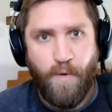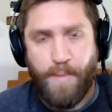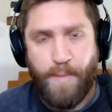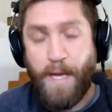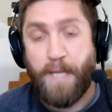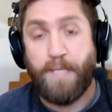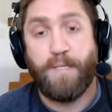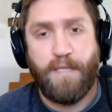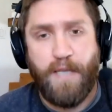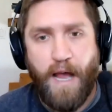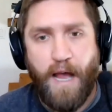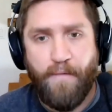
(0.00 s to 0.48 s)

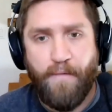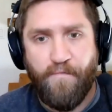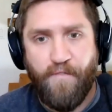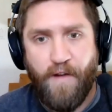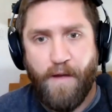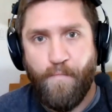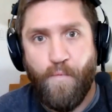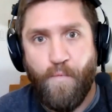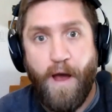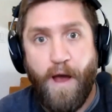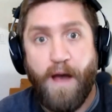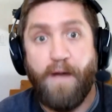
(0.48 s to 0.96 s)
that's the time
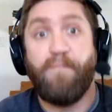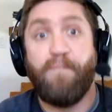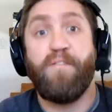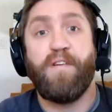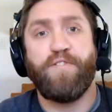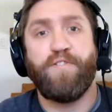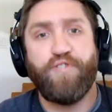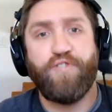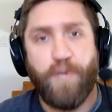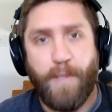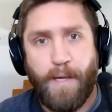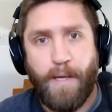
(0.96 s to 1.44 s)
frame
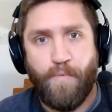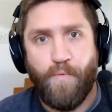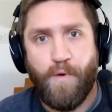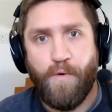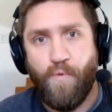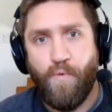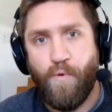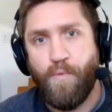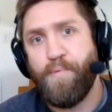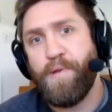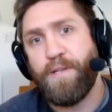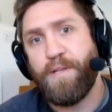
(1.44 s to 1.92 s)
eventually we
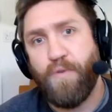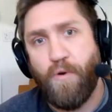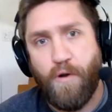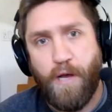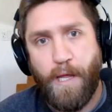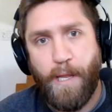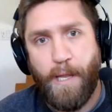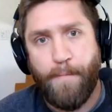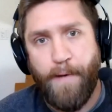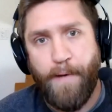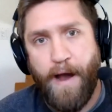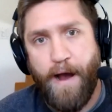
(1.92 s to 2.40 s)
will be
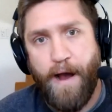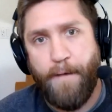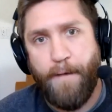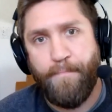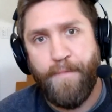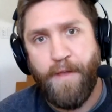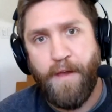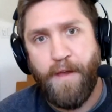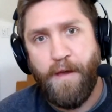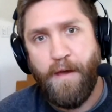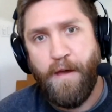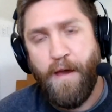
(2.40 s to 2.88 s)
talking about
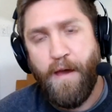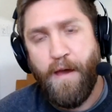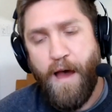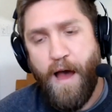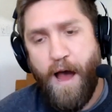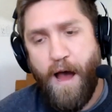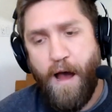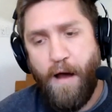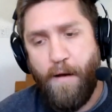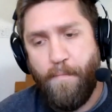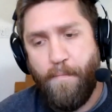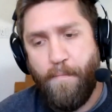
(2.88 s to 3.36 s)

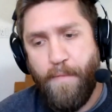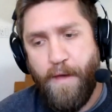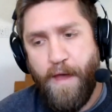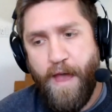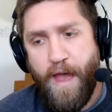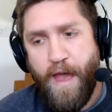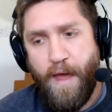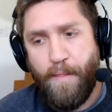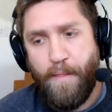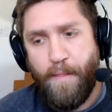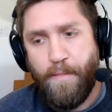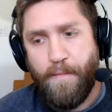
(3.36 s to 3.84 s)
um,
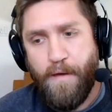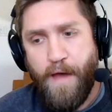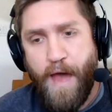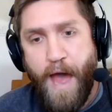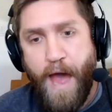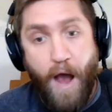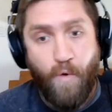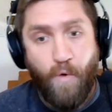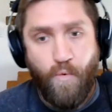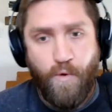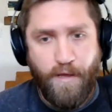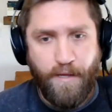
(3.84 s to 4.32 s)
and
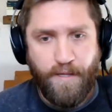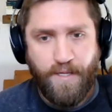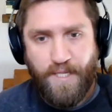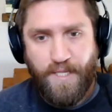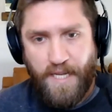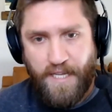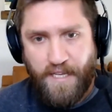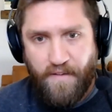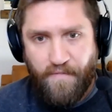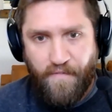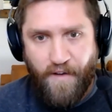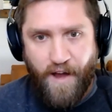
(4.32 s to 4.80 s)
how we
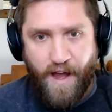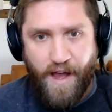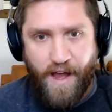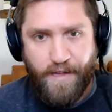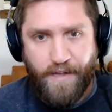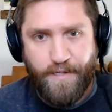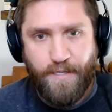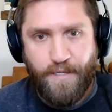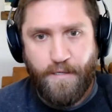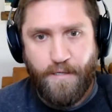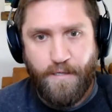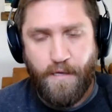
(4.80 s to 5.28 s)

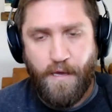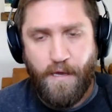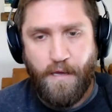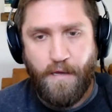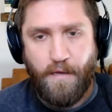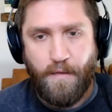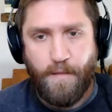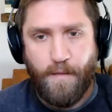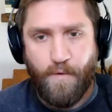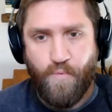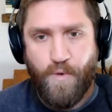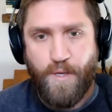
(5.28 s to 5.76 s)
incentivize
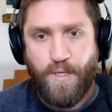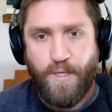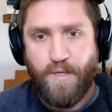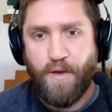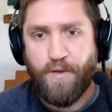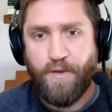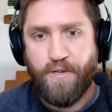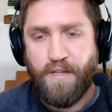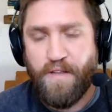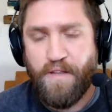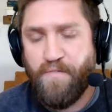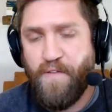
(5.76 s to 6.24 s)
the, the
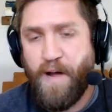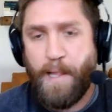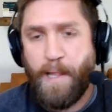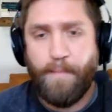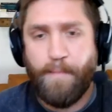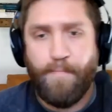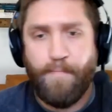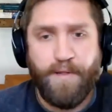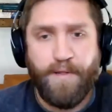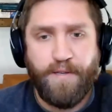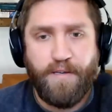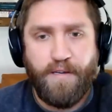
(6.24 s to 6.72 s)
research and
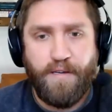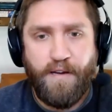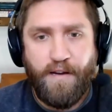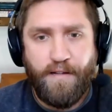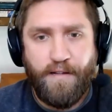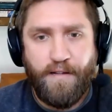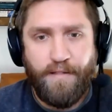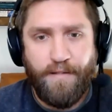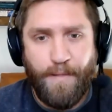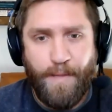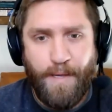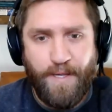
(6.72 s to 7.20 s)
development
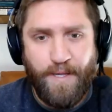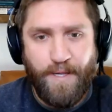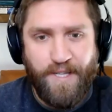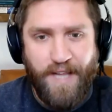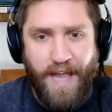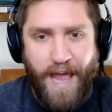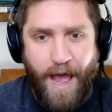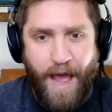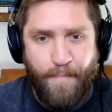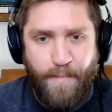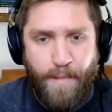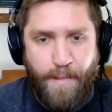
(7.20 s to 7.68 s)
that needs
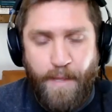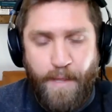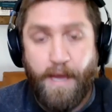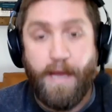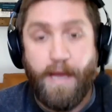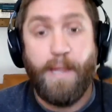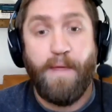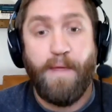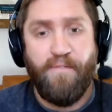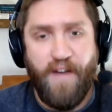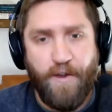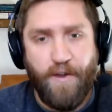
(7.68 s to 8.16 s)
to happen, the
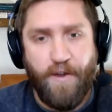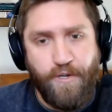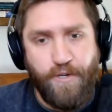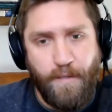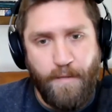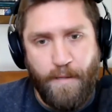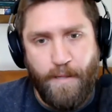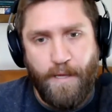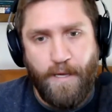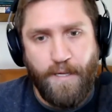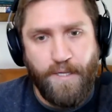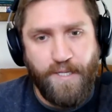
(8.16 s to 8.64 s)
innovation
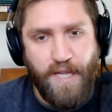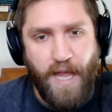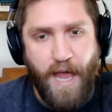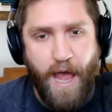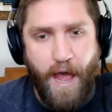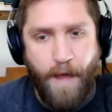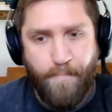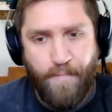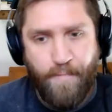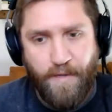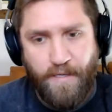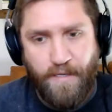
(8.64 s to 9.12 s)
that needs to
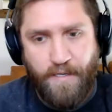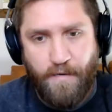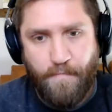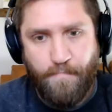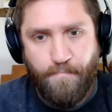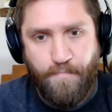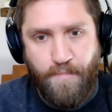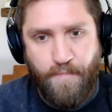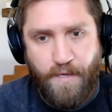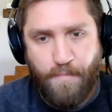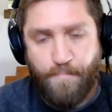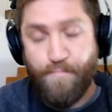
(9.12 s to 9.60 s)
happen to,
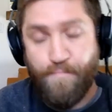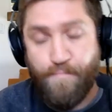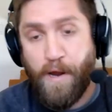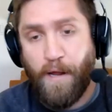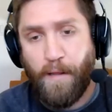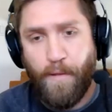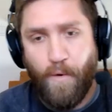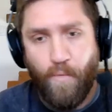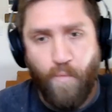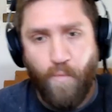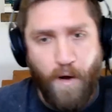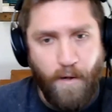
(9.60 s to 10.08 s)
to
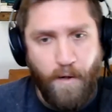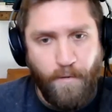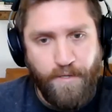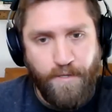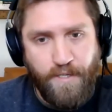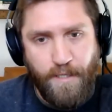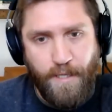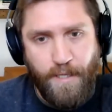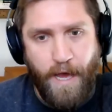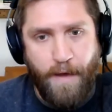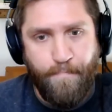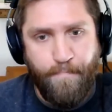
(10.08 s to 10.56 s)
bring the world
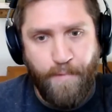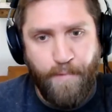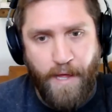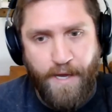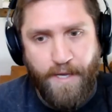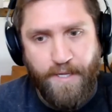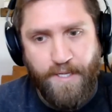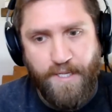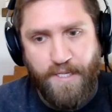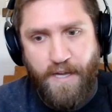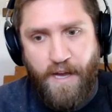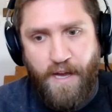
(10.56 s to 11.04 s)
to that
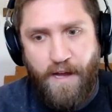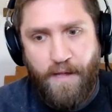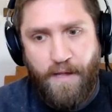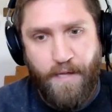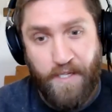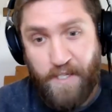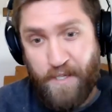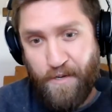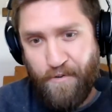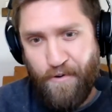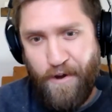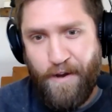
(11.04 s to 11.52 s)
place?
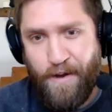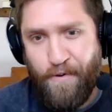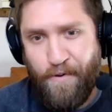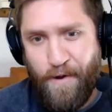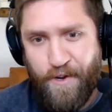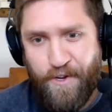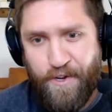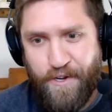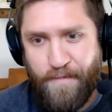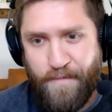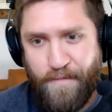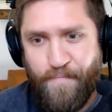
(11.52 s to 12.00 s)
That's a great
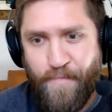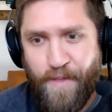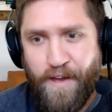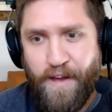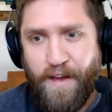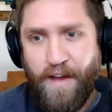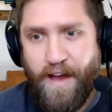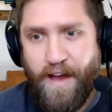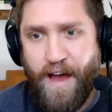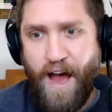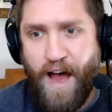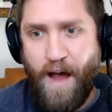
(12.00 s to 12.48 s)
question.
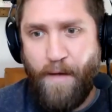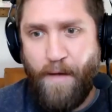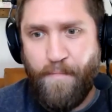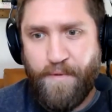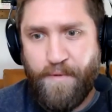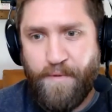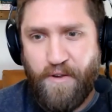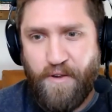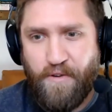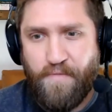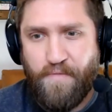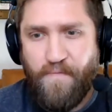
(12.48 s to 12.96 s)
Um,
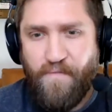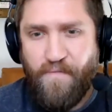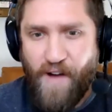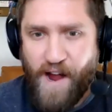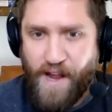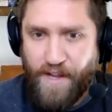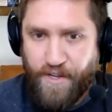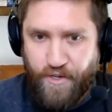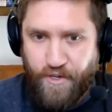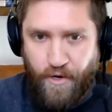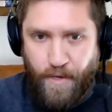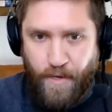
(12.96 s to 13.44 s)
so
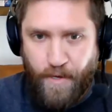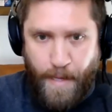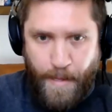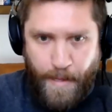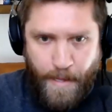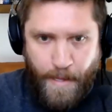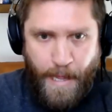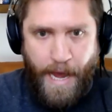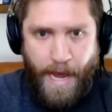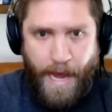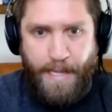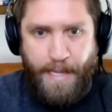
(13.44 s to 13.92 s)
fine tuning
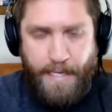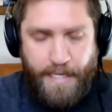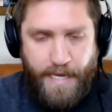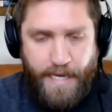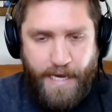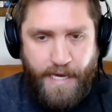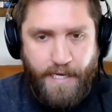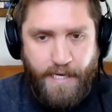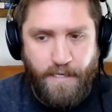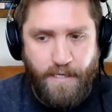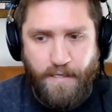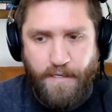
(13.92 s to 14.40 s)
the 90
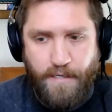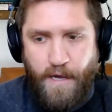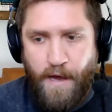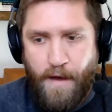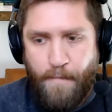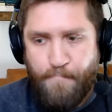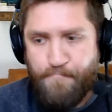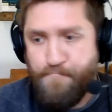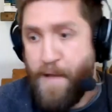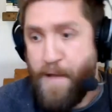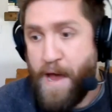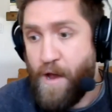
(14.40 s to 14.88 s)
days
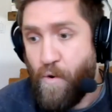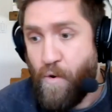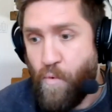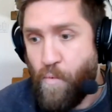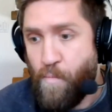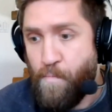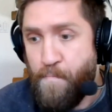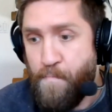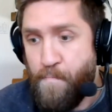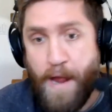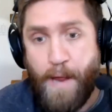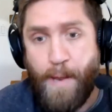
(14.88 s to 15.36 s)
may or
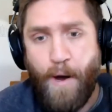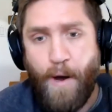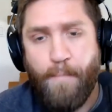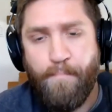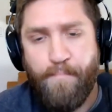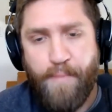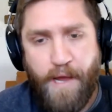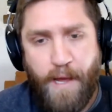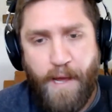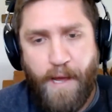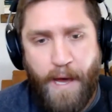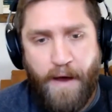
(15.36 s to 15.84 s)
may not
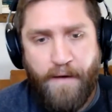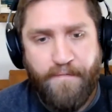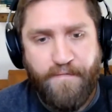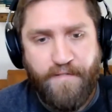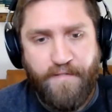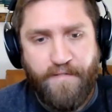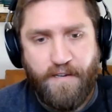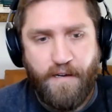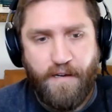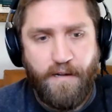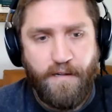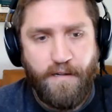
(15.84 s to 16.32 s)
be enough
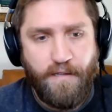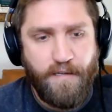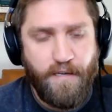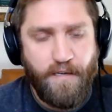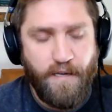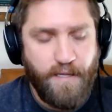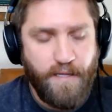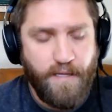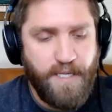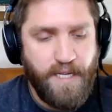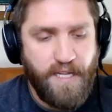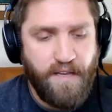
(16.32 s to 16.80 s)
to, to
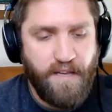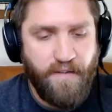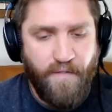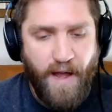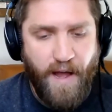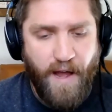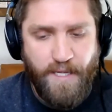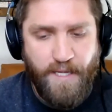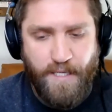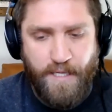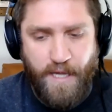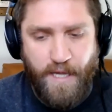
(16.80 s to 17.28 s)

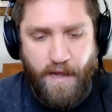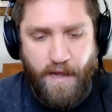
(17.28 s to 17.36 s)
incentivize